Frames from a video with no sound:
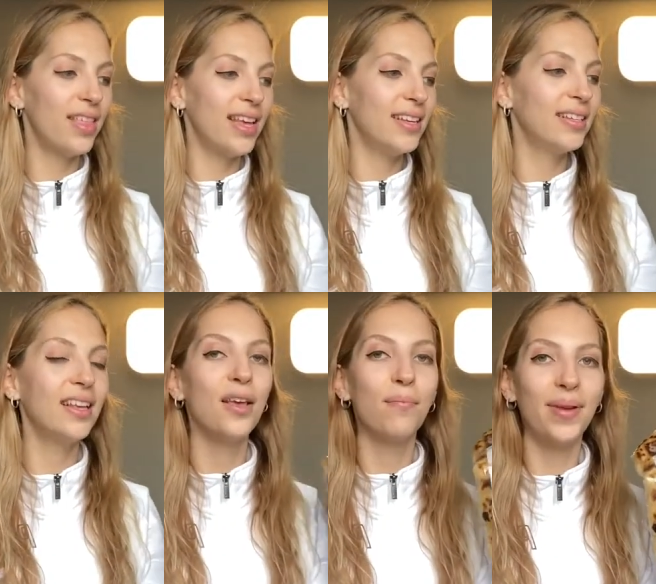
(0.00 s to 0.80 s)

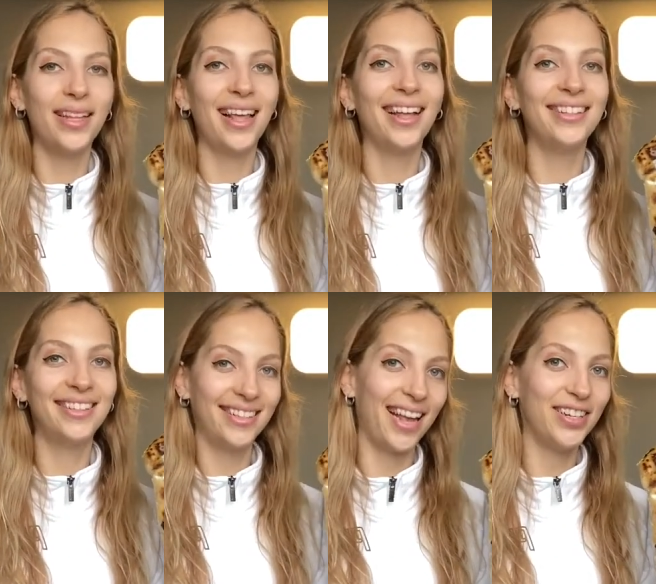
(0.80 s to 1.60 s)
this pita di
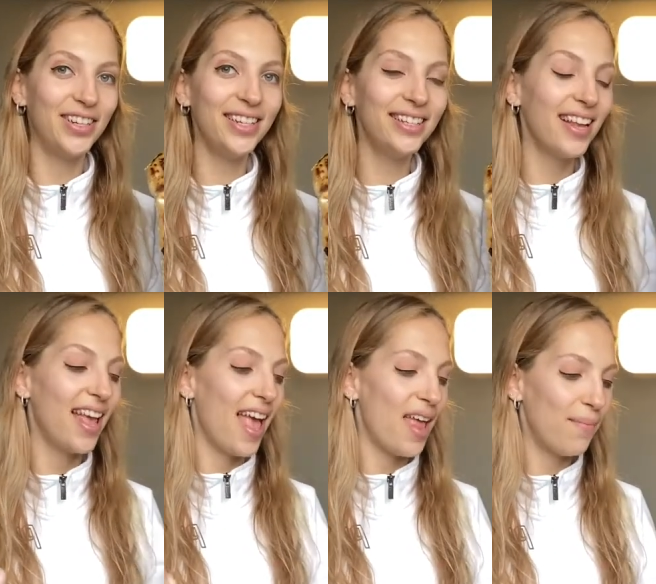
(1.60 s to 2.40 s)
sagis.
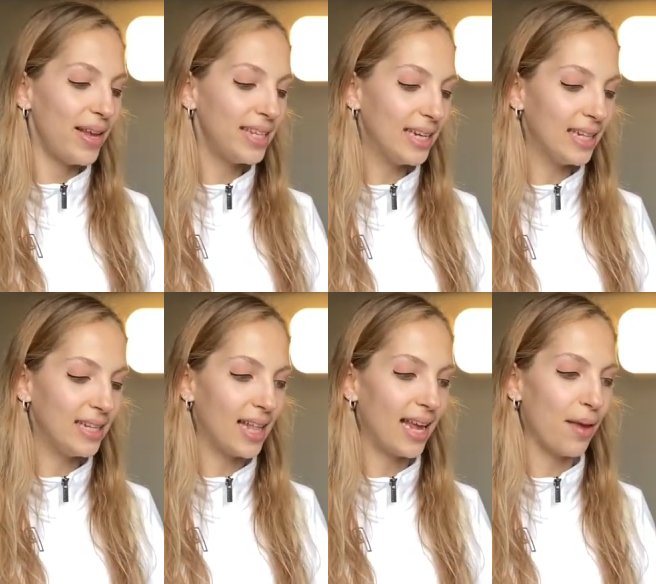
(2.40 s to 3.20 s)
And basically
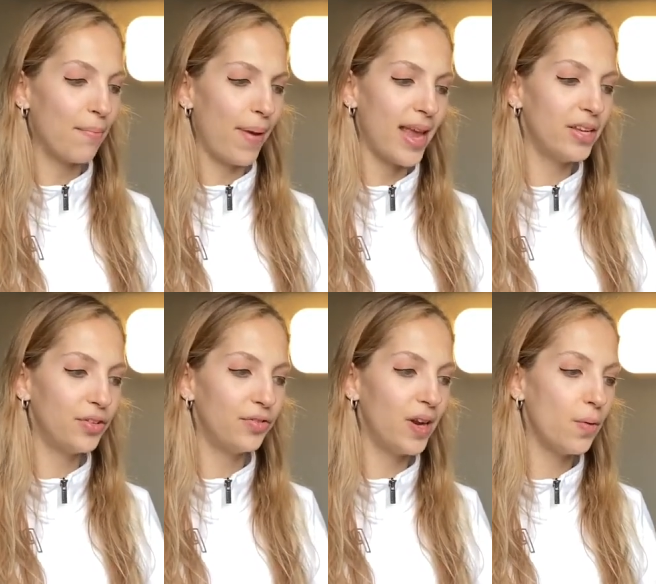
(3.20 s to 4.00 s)
it's like a
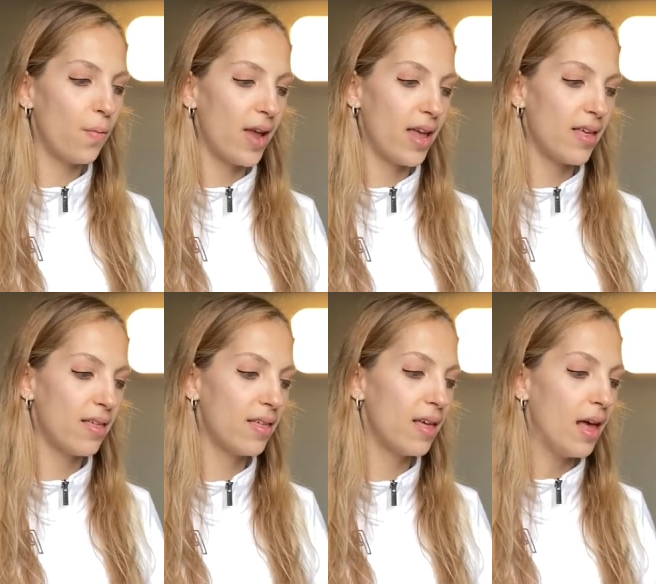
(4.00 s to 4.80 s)
pastry
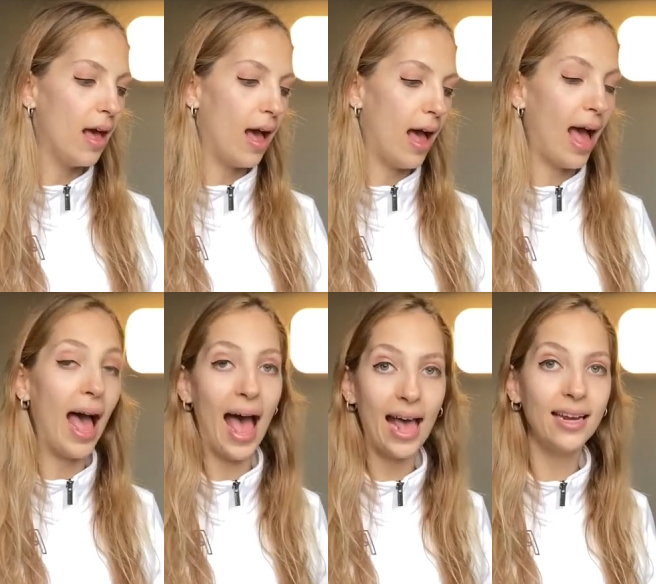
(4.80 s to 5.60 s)
with
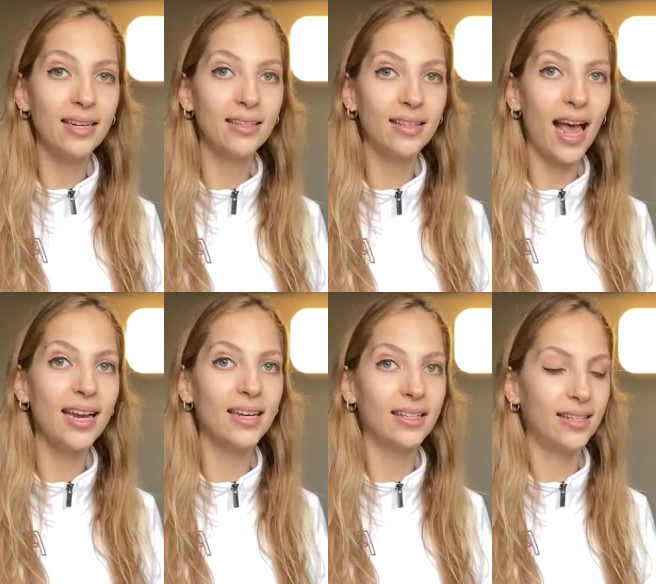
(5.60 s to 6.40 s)
honey
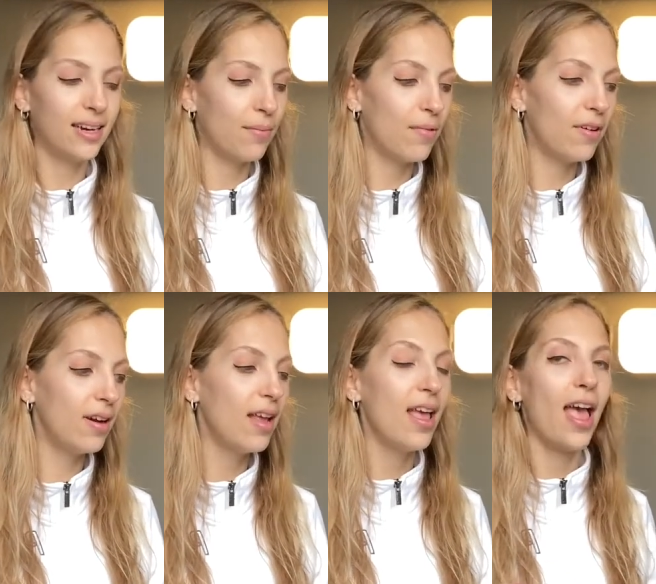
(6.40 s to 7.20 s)
inside and
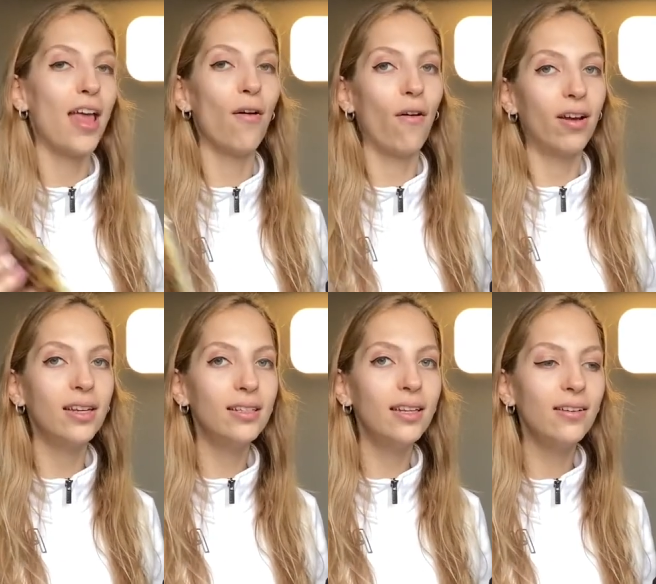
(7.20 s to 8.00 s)
cinnamon. And
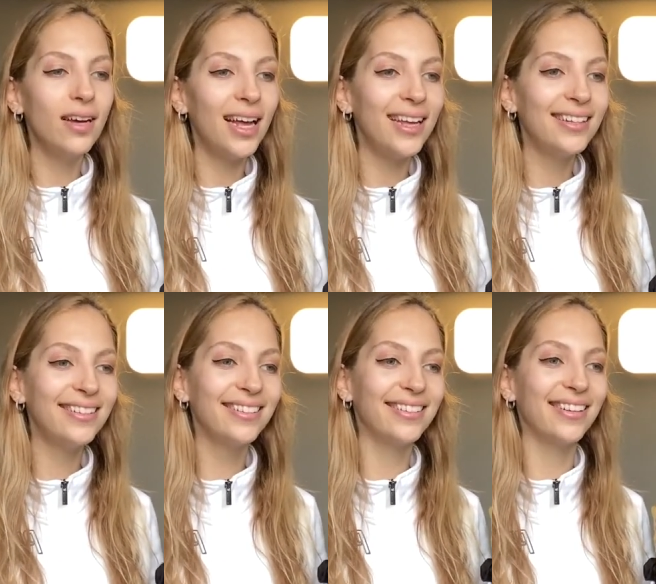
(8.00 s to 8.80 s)
honestly,
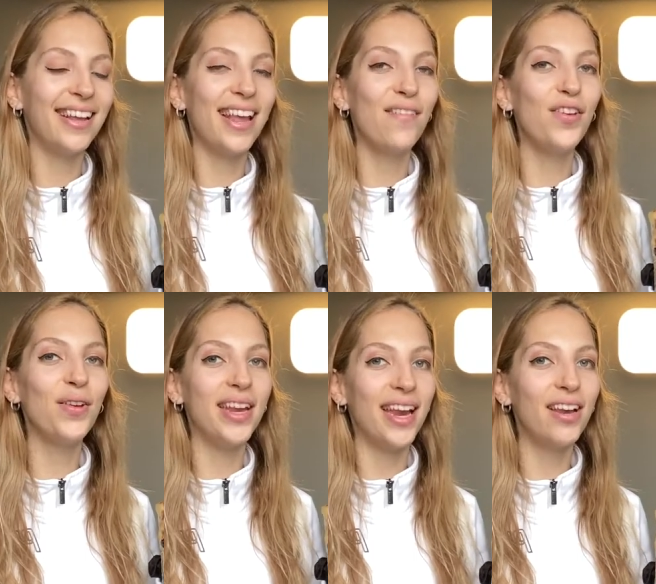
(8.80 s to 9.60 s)
guys, if you
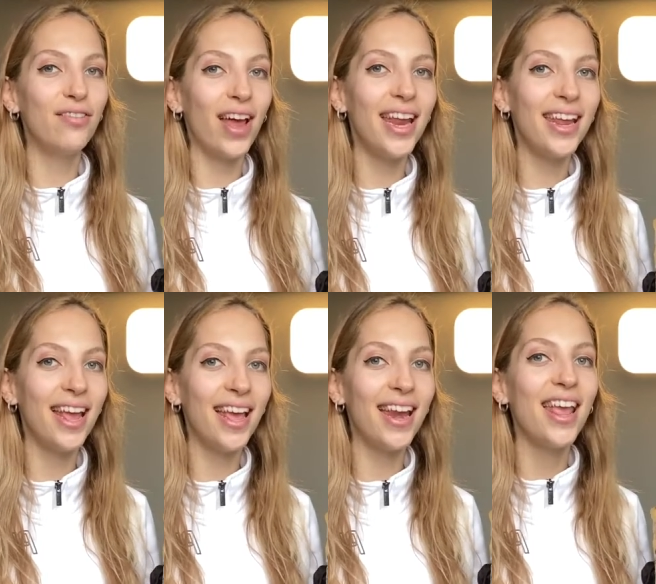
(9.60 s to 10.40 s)
didn't try it
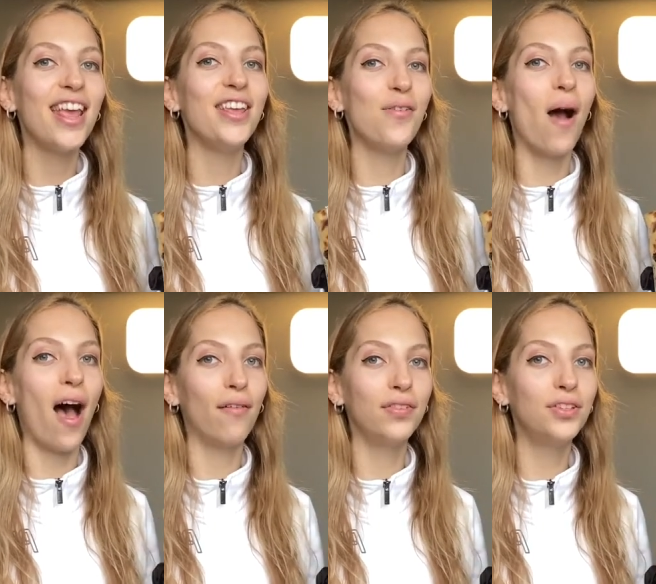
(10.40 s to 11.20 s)
yet, you
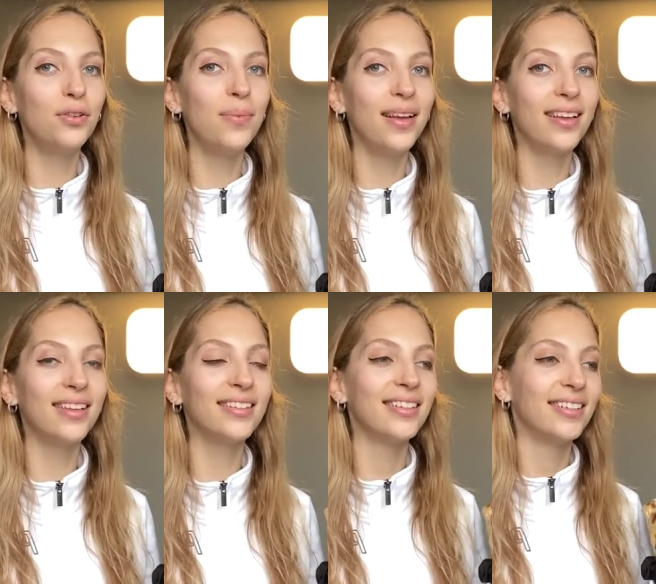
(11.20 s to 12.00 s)
have to,
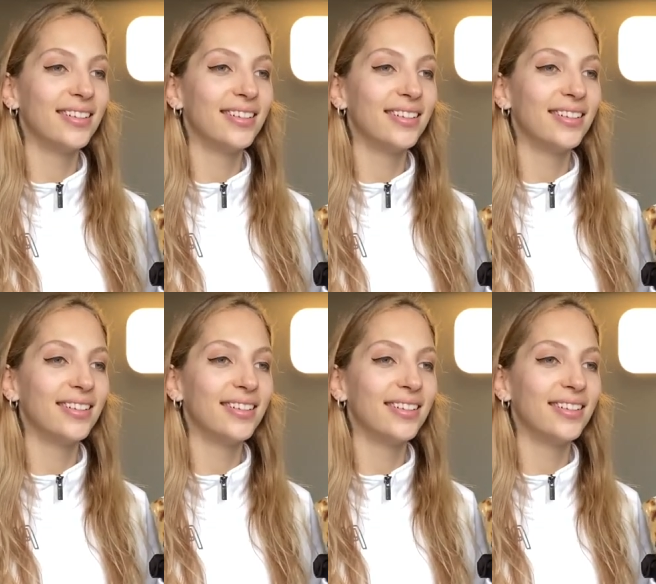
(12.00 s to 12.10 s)
because